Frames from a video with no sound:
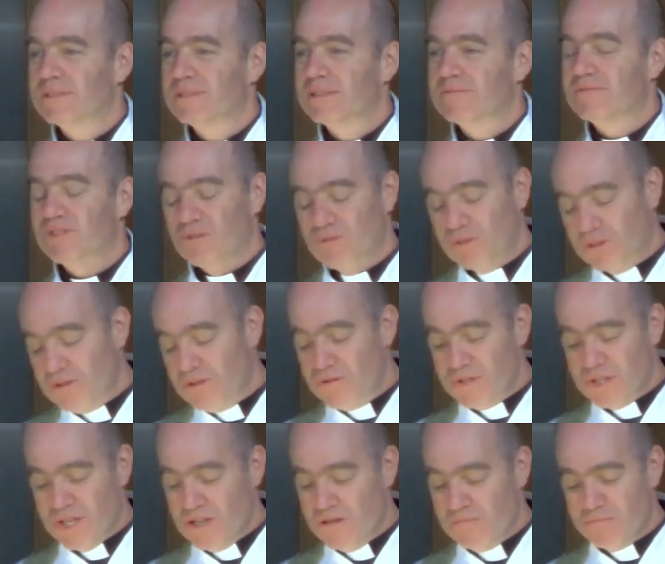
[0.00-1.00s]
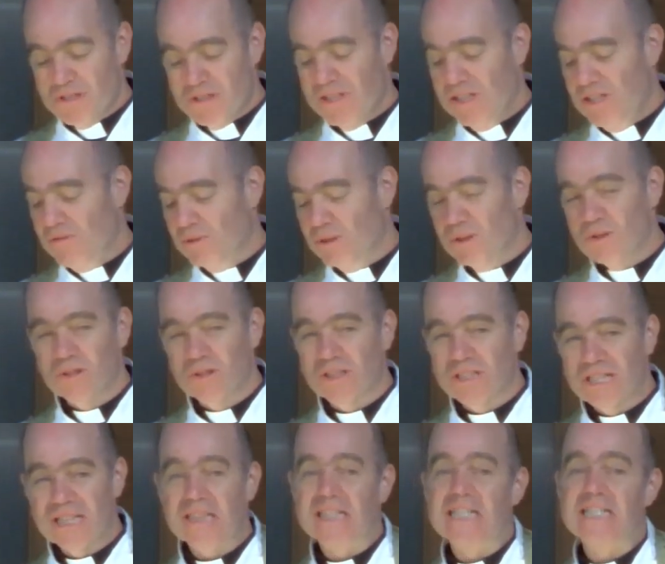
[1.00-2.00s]
If you lose hope, you will look a
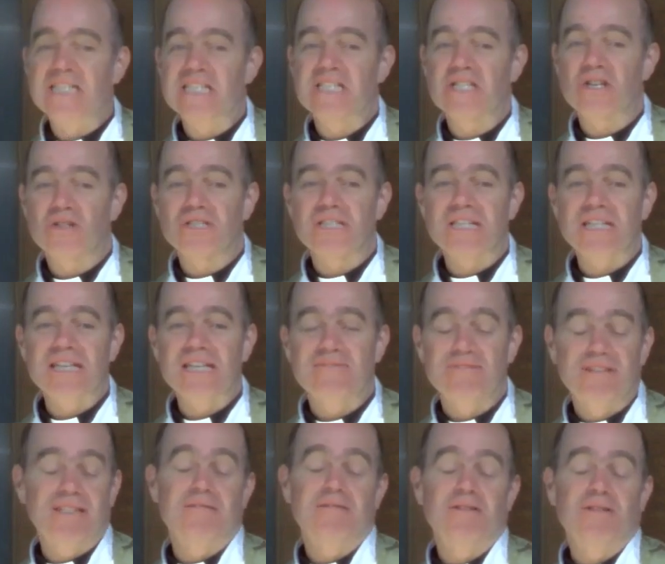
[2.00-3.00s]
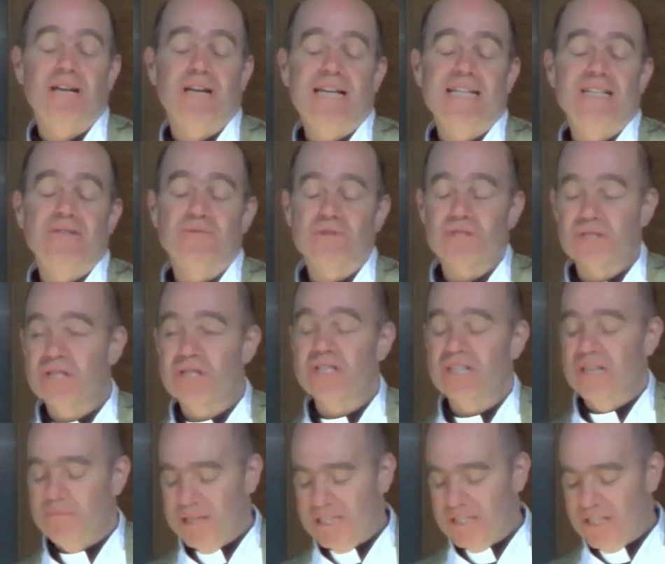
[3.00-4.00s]
lot less salty, and you will
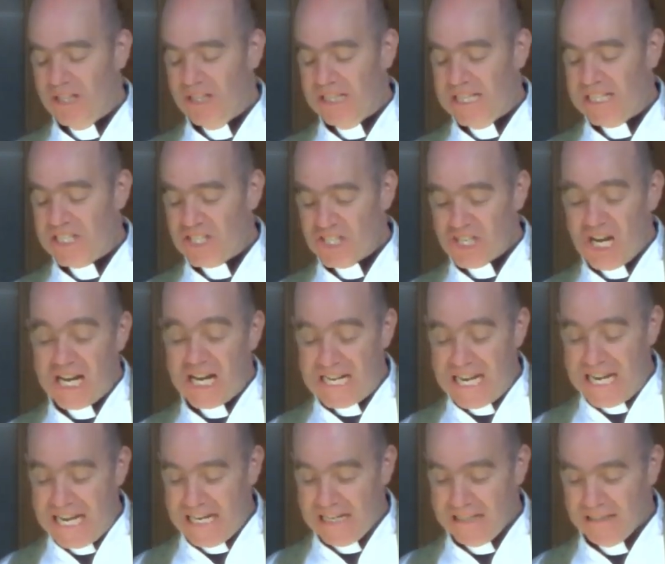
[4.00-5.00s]
certainly be a lot less shiny.